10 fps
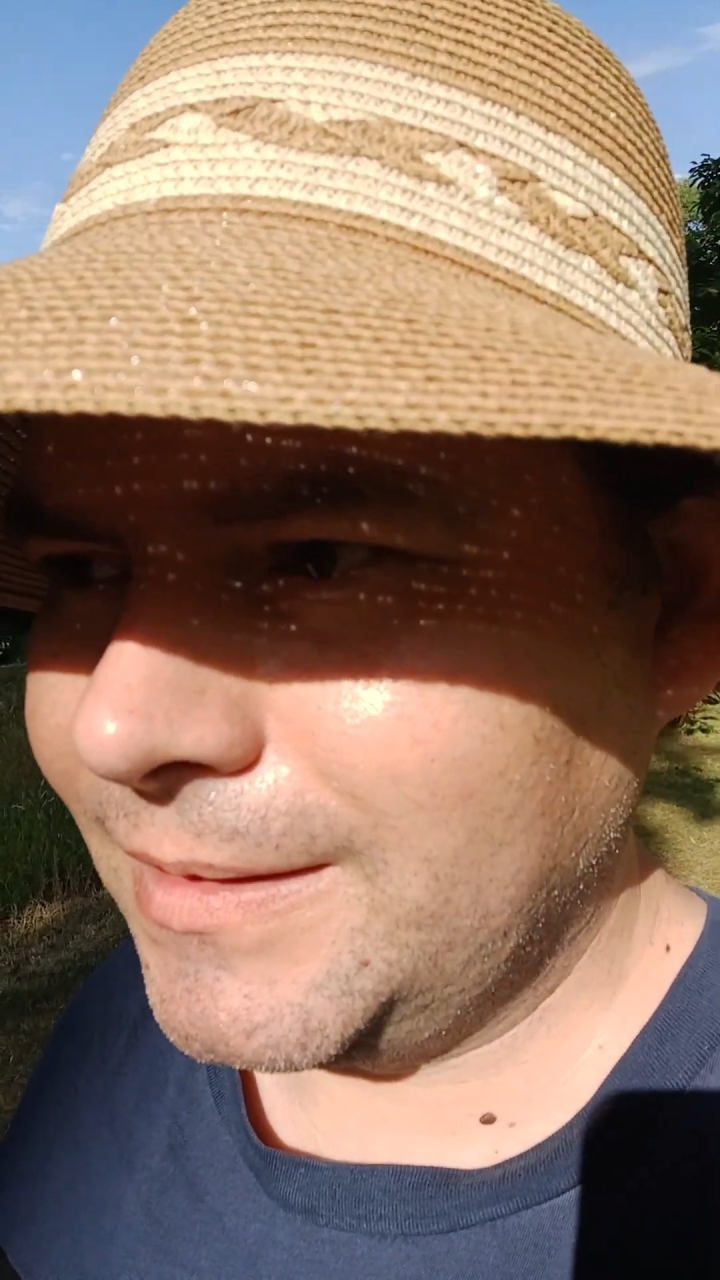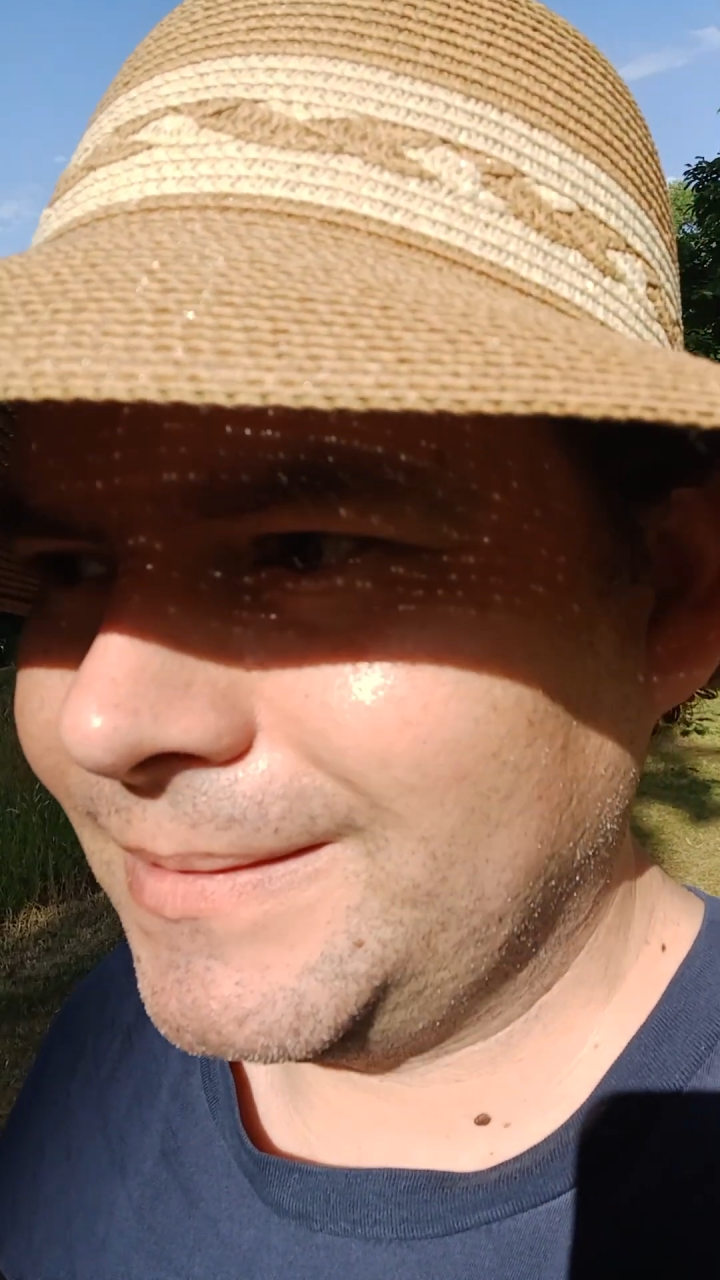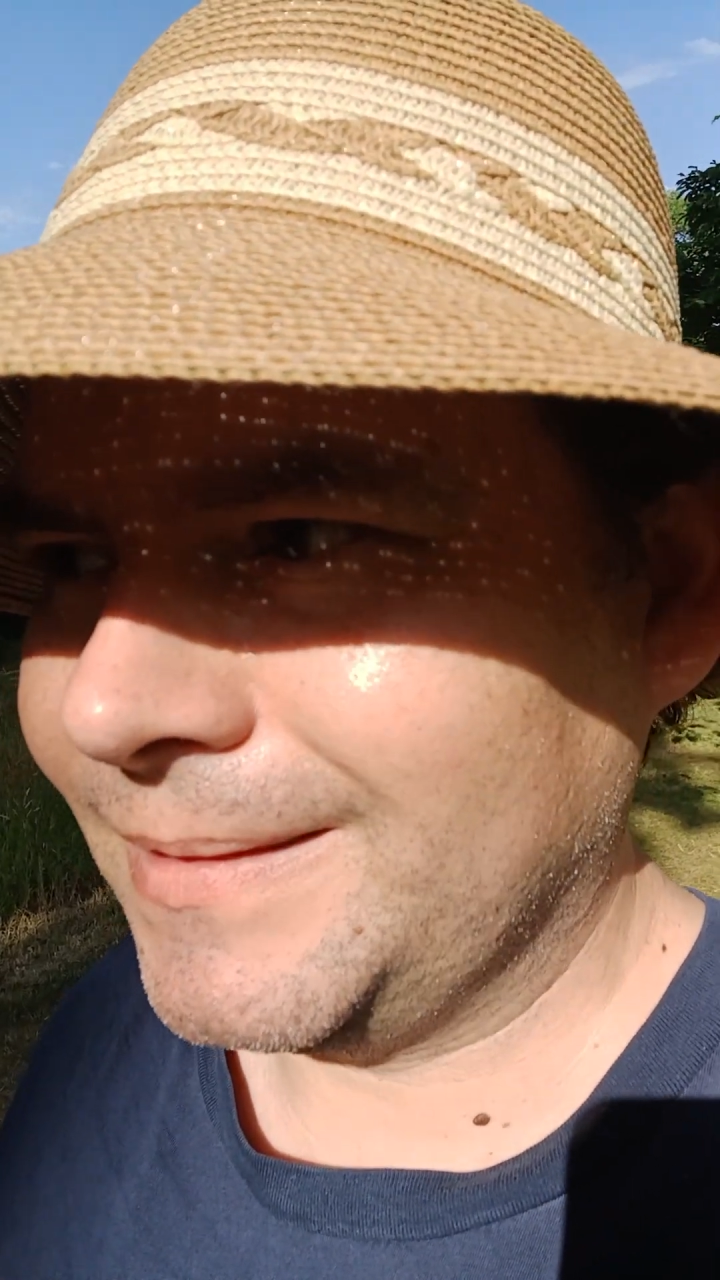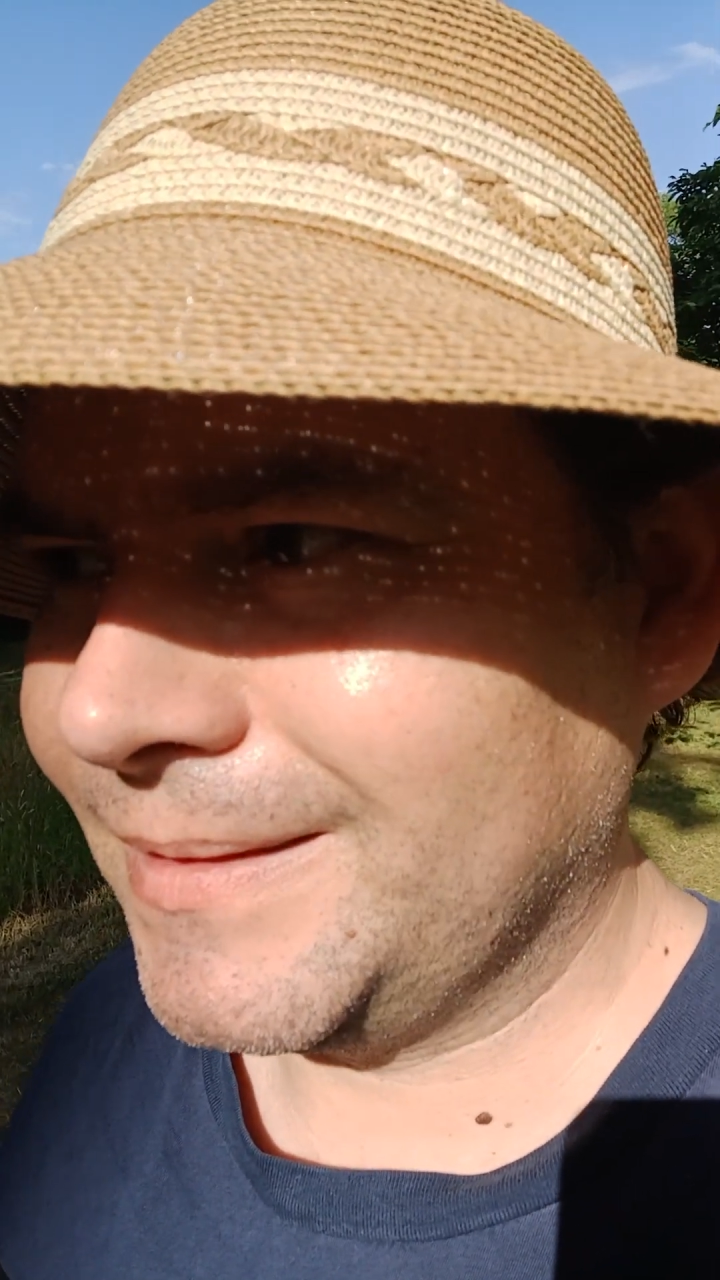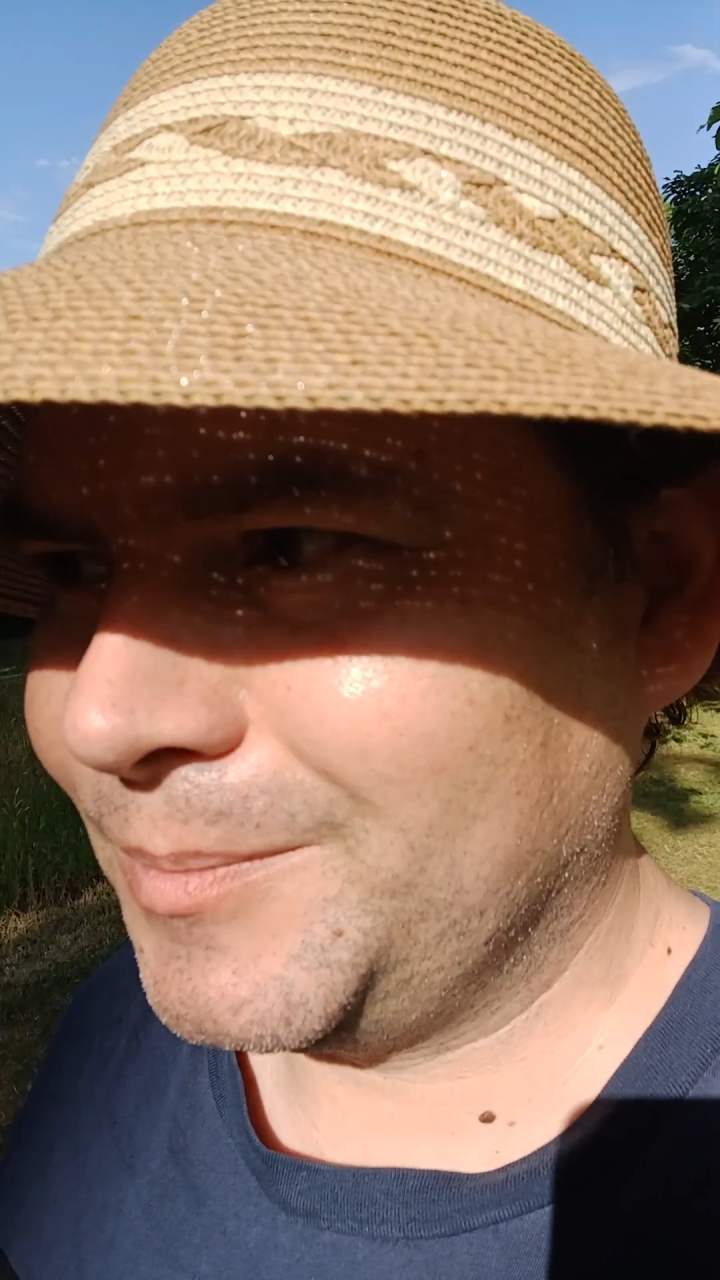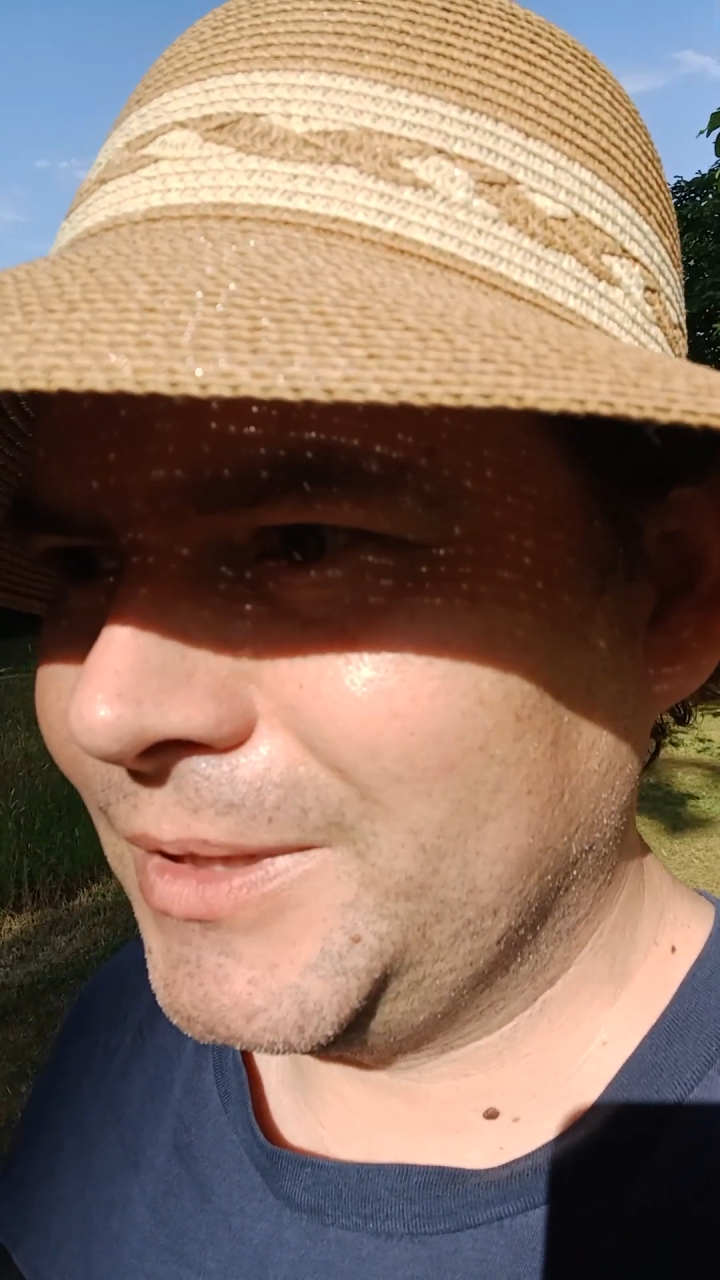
distance